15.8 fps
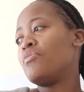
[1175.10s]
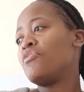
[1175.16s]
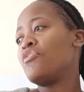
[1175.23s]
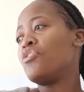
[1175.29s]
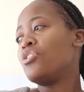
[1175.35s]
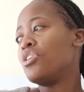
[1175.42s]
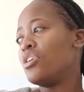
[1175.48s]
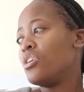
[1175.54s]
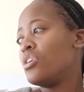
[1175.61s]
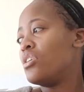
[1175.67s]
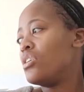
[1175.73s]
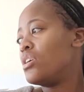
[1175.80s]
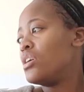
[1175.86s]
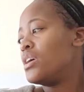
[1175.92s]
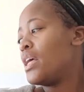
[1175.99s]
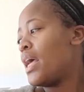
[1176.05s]
for
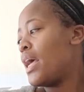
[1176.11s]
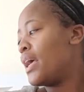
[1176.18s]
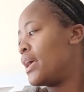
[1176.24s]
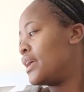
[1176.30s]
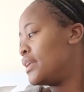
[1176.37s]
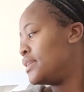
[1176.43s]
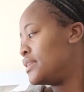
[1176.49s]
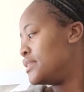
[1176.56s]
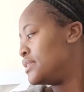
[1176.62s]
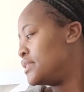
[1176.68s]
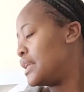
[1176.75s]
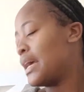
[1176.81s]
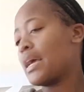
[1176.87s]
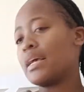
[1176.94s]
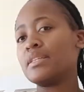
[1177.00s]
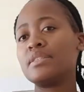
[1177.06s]
her. And
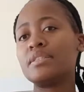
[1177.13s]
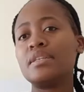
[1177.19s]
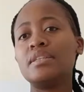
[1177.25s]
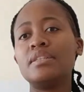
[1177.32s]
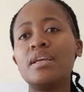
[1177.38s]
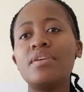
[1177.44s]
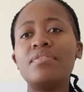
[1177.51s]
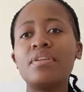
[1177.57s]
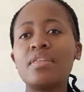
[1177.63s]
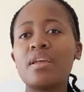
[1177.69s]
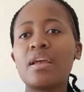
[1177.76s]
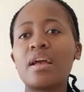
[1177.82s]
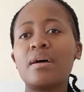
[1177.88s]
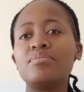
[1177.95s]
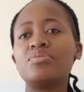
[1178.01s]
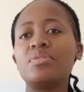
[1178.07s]
like I said, everything
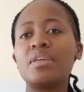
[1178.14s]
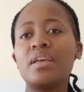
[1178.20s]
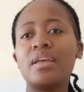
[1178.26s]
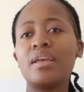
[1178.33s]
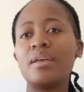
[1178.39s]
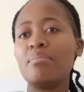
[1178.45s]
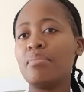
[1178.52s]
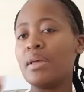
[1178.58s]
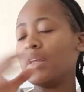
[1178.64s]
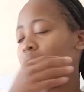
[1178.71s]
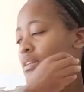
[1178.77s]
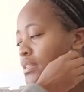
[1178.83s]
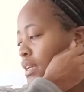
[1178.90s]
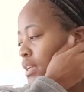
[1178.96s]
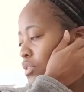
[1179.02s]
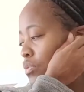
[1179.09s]
comes with a
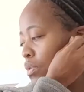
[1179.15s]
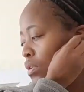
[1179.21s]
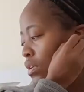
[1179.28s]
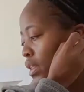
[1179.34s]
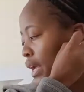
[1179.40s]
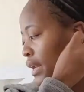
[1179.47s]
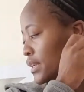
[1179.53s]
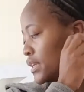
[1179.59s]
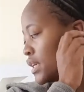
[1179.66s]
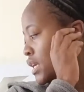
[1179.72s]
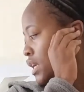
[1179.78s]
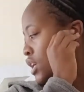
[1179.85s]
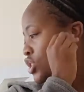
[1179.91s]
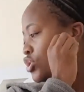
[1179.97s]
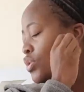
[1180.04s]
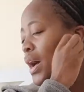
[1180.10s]
hairband and all that.
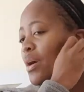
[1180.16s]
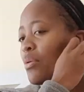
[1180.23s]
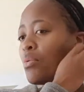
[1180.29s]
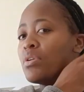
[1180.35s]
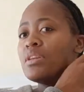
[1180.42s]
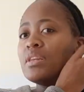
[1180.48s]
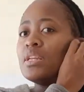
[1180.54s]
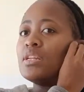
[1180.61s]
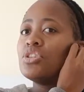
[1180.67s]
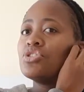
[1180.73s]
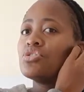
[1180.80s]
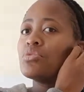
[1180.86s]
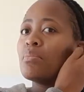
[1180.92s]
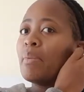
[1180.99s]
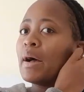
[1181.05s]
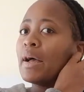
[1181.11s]
So I won't need
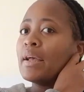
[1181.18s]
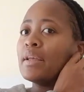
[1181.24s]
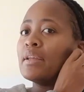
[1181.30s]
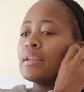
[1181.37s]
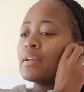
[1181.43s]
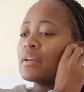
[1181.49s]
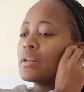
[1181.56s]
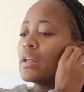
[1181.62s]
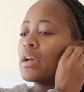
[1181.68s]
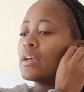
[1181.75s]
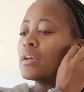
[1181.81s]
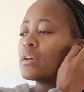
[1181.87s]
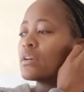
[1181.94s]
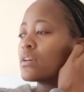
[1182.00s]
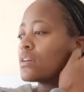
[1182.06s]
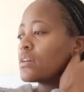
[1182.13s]
to buy,
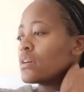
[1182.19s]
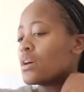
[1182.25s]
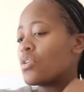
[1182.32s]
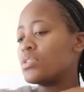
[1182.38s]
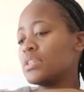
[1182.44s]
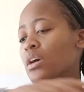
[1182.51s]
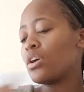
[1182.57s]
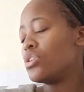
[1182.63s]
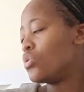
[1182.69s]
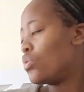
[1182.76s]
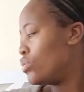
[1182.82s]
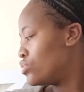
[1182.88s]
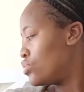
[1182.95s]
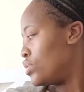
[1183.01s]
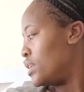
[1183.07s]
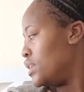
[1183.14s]
like, because I can
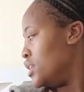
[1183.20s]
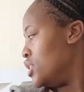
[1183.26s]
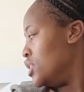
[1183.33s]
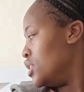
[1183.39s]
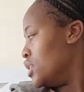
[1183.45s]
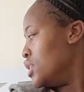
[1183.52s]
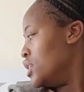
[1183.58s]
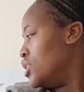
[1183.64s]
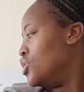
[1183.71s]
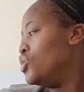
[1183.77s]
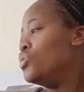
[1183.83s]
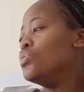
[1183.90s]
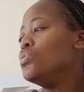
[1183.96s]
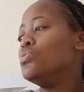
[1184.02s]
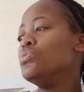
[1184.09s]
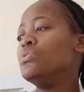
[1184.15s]
also
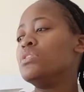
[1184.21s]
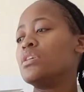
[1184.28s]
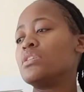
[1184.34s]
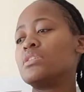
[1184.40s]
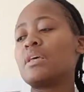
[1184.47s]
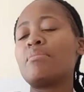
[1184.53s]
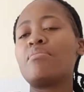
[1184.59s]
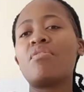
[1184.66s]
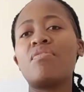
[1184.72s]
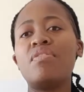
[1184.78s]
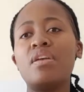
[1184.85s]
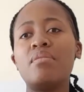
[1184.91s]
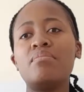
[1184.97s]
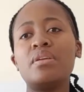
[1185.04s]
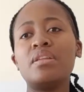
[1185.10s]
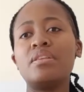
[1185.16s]
reuse some of
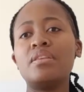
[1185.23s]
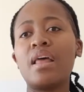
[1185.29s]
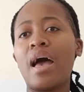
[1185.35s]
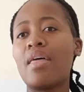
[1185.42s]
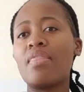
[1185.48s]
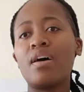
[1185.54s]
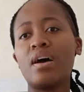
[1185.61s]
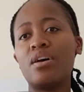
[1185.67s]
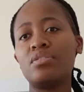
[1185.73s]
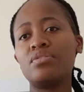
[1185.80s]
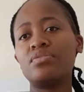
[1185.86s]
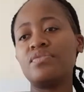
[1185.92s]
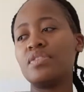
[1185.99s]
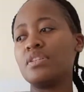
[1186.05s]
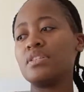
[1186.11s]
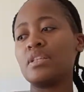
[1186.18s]
them in other
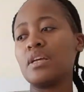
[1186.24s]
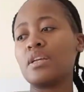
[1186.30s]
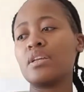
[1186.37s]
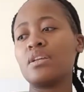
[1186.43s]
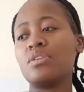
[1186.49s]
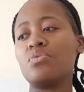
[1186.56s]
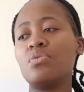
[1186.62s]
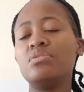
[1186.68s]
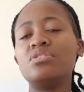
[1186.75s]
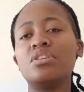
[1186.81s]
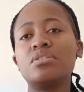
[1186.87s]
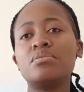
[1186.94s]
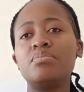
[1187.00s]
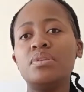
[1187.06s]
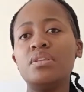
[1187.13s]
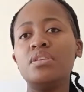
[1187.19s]
outfits. Like, it won't
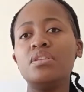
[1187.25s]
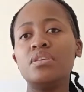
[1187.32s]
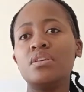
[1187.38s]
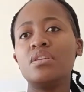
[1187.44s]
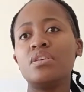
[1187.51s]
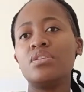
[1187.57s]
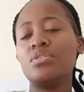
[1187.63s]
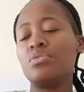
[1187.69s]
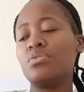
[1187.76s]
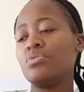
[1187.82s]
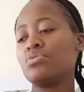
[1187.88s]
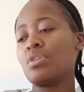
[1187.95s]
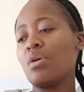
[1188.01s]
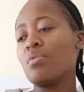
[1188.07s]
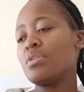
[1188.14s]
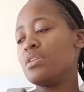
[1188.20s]
just be, you know,
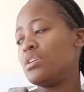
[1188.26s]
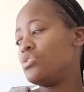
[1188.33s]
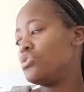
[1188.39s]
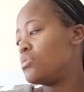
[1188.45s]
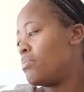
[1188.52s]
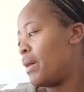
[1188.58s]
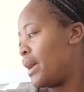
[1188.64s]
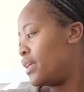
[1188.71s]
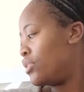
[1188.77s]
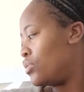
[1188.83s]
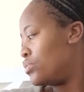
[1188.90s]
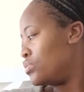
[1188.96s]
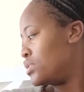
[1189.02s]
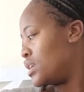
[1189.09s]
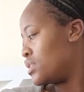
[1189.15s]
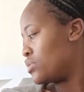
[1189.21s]
so I wouldn't need to buy
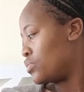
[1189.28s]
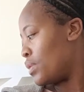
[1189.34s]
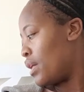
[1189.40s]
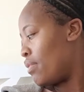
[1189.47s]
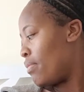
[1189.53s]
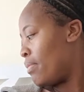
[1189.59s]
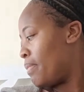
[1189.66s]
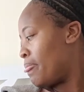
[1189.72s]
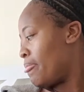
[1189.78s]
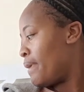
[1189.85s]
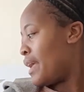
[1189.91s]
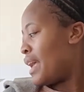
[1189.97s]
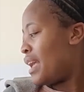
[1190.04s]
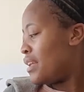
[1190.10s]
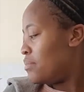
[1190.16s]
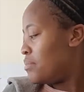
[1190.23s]
those as well.
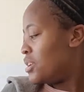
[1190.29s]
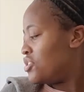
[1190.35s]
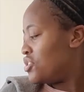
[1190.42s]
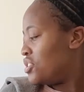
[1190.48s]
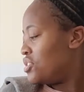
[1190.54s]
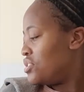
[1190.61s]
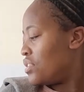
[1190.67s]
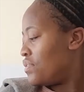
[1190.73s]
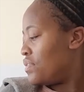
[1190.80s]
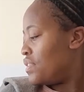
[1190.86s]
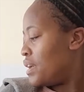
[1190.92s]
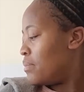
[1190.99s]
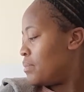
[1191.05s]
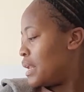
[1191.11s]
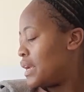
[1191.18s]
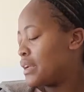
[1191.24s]
And majority of
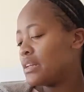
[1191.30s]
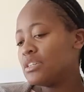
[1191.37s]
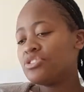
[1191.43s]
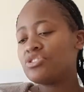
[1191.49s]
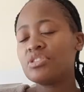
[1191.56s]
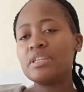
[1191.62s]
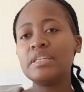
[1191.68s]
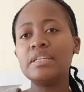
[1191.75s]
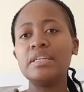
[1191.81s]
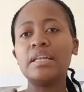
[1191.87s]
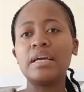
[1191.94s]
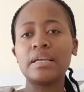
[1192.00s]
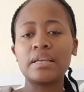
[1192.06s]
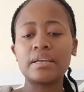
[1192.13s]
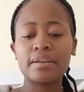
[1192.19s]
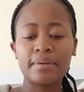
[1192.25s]
them, like literally,
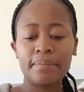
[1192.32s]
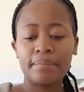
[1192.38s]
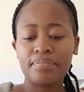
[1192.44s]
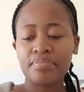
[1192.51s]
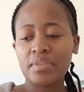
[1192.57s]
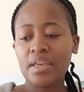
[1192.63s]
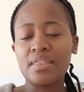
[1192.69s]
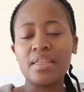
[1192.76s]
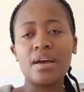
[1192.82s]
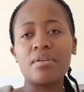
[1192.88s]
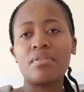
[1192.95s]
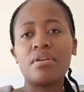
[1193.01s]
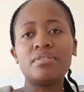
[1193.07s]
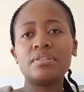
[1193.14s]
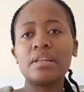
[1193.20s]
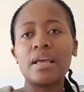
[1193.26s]
like they're
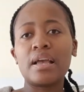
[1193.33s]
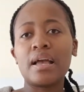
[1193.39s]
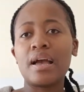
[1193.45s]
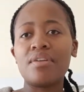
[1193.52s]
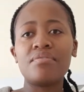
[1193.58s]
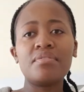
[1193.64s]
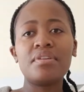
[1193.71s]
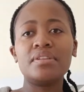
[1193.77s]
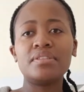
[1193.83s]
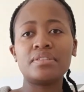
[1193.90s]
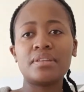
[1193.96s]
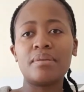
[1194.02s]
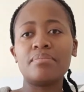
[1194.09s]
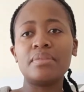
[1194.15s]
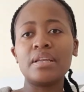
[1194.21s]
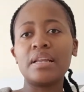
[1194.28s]
around like 100 and
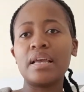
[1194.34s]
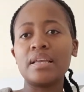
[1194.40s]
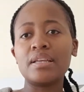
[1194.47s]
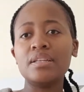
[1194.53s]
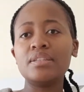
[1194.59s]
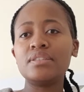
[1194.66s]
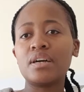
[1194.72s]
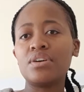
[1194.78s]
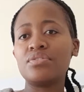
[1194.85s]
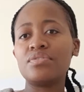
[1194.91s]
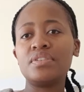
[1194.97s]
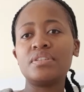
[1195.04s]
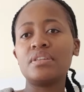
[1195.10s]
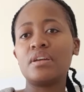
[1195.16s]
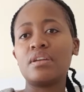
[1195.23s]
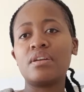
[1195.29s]
something, like each
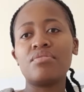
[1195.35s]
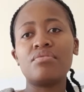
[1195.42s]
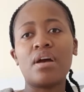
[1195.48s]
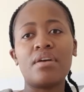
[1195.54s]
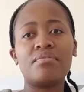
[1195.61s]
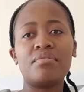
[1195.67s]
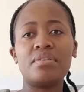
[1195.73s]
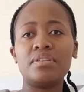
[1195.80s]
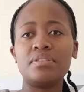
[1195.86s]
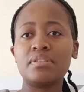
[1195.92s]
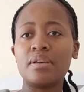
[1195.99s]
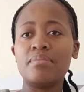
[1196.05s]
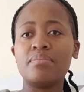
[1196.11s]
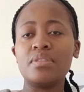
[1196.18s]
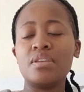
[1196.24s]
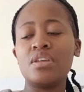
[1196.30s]
outfit is around 100 and
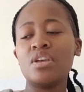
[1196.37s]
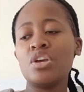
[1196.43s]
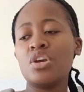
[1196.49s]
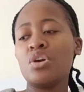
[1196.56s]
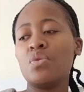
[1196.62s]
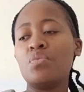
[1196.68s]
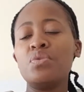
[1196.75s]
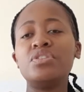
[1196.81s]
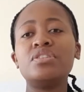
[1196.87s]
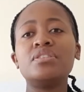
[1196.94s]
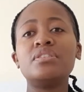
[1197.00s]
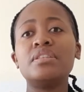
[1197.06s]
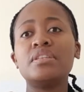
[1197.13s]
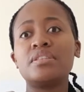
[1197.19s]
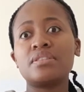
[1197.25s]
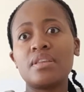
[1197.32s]
something, which is
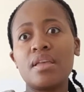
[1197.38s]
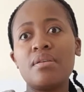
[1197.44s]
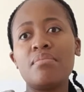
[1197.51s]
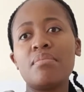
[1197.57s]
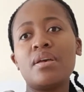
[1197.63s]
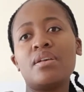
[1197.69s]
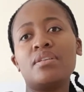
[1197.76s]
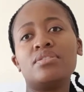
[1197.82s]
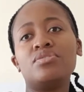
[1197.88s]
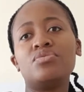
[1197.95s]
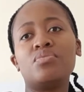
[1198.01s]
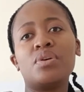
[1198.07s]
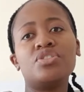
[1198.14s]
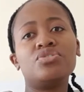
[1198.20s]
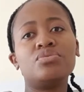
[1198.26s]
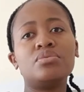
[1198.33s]
the same as
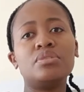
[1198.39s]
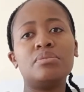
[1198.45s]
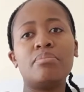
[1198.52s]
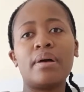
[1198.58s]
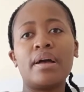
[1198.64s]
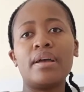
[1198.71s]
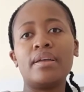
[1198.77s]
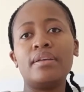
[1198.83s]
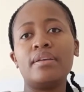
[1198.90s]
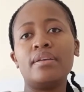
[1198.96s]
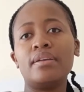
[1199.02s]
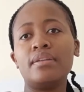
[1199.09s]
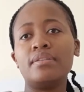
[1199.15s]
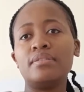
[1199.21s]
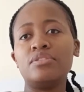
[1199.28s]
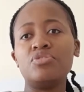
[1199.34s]
what you would buy
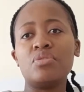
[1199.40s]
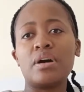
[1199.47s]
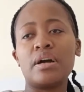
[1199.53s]
in your